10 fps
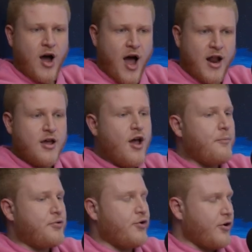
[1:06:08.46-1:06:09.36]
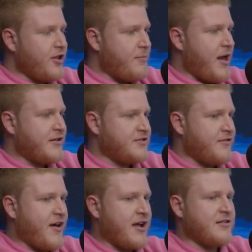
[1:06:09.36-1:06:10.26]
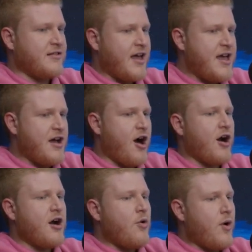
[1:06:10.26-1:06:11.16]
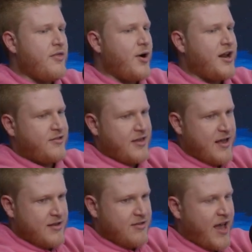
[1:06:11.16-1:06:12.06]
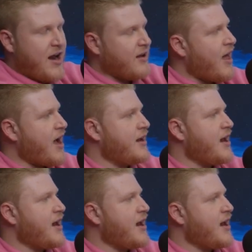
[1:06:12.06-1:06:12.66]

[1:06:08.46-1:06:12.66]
want, purely based on the fact that they are, when it's at 10 o'clock